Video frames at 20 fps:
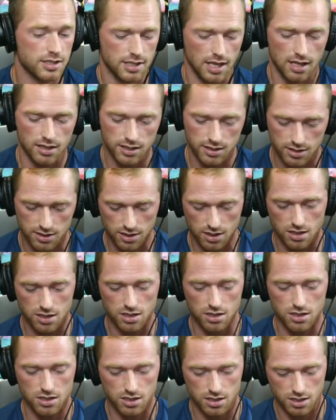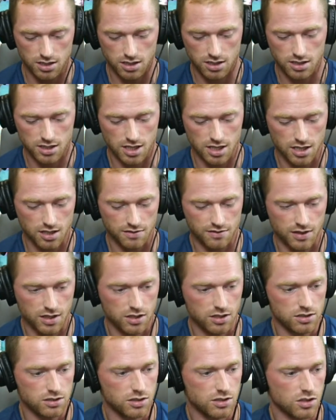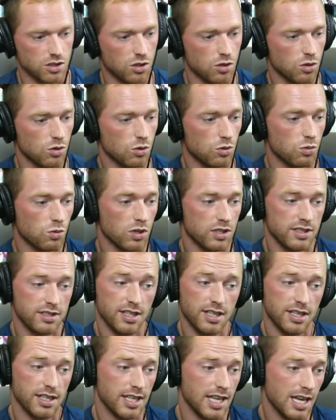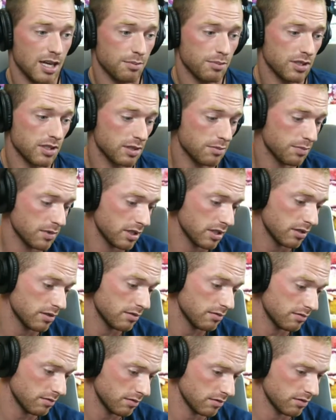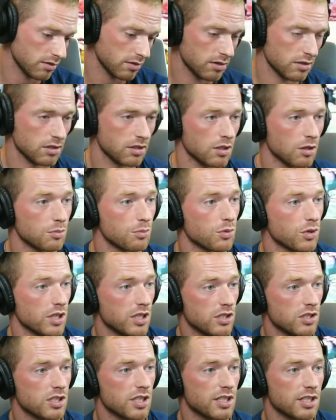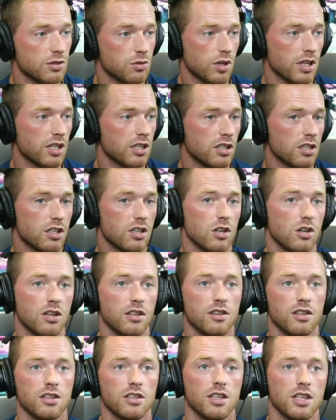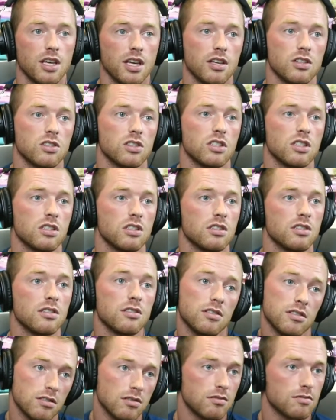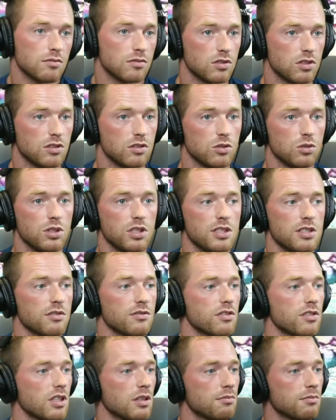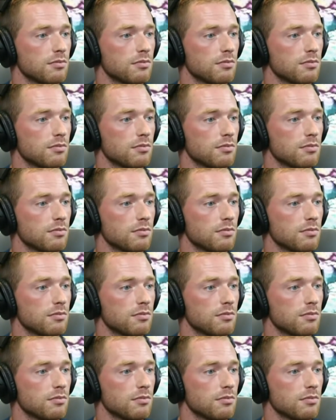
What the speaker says: a solid starter in the NFL. So once that gap has been, bridged and he's ready to go, I think he actually can do decent for that.